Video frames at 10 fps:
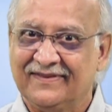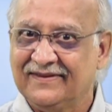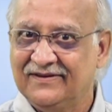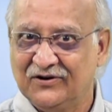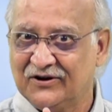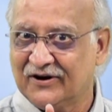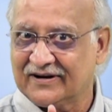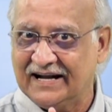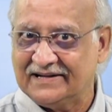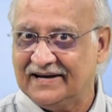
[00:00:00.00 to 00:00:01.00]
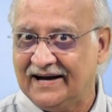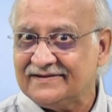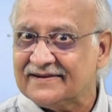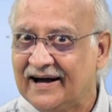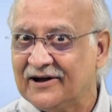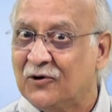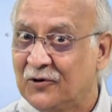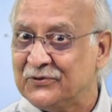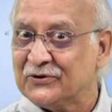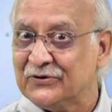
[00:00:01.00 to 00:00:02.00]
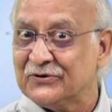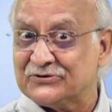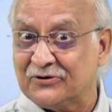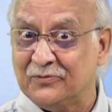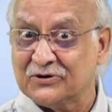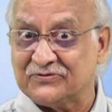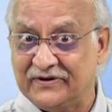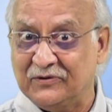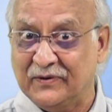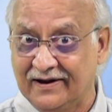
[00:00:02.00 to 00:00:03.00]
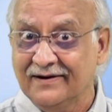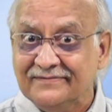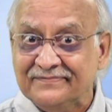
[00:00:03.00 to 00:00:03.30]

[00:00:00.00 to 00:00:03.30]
You are not like that. I hope you use your books very well.